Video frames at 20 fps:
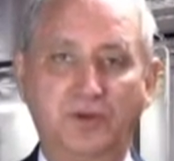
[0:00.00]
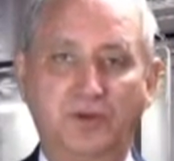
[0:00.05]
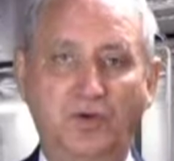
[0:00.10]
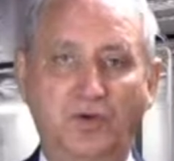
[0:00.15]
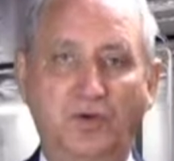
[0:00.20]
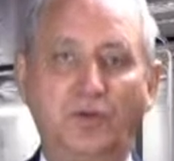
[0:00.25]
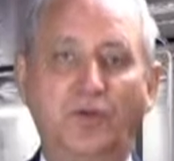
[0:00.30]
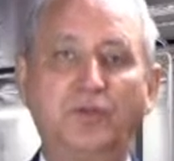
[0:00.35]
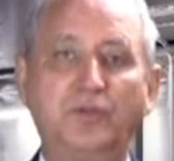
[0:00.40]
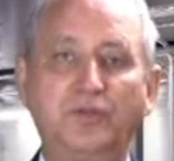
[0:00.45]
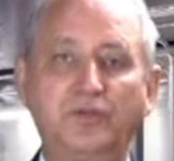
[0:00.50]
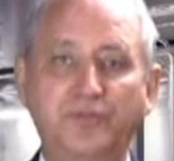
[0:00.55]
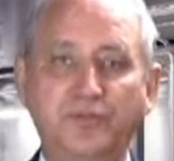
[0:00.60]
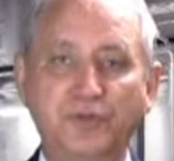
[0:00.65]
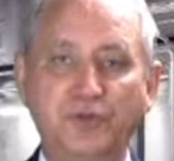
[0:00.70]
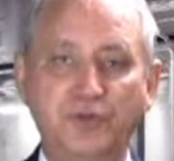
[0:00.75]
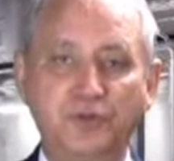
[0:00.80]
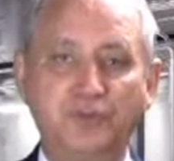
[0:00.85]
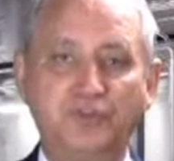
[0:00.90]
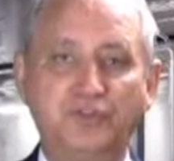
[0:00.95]
All of
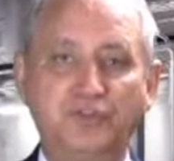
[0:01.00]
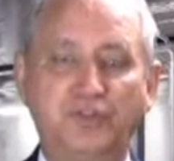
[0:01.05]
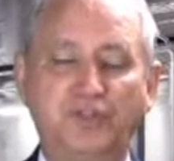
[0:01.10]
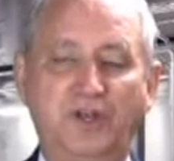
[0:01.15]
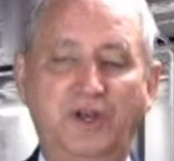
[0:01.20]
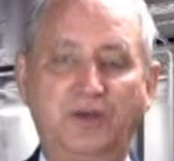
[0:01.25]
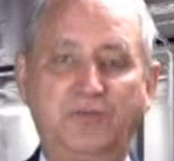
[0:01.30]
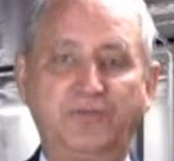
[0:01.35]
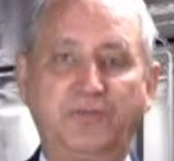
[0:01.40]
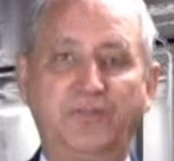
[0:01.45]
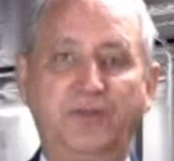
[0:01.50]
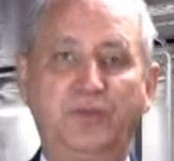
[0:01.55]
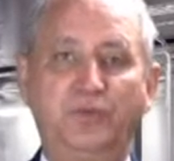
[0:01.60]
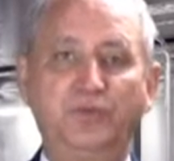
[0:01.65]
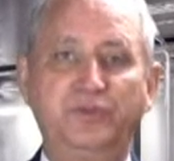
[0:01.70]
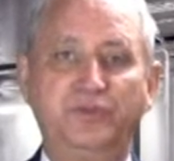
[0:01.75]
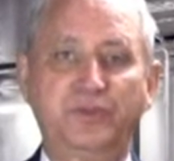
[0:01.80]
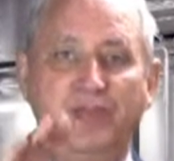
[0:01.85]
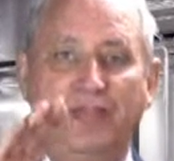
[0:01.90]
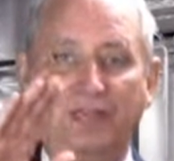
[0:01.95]
the good stuff that
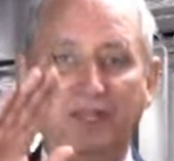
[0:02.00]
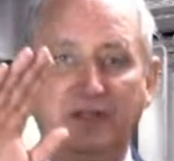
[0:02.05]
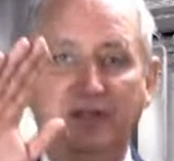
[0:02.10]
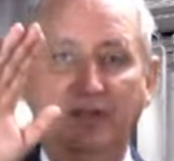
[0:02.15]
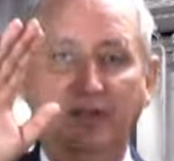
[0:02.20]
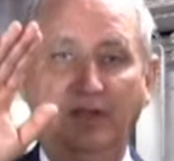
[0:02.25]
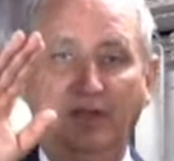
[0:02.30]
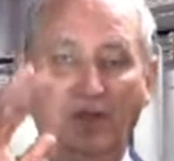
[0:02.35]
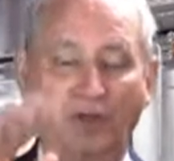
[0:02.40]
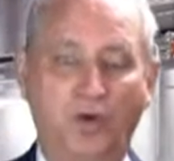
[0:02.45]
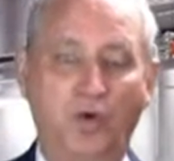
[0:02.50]
was in